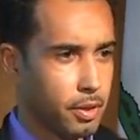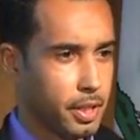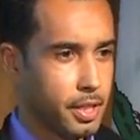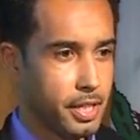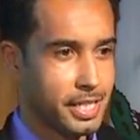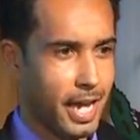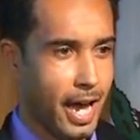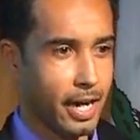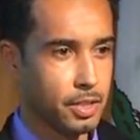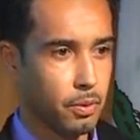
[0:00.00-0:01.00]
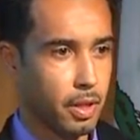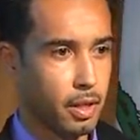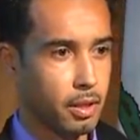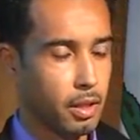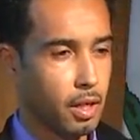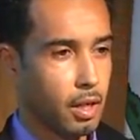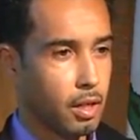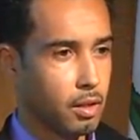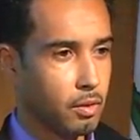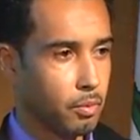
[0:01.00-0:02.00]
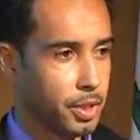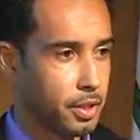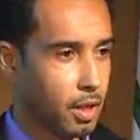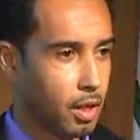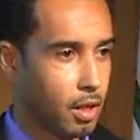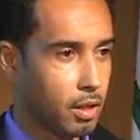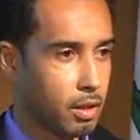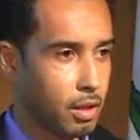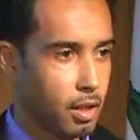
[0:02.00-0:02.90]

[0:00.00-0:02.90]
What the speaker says: in this act where we are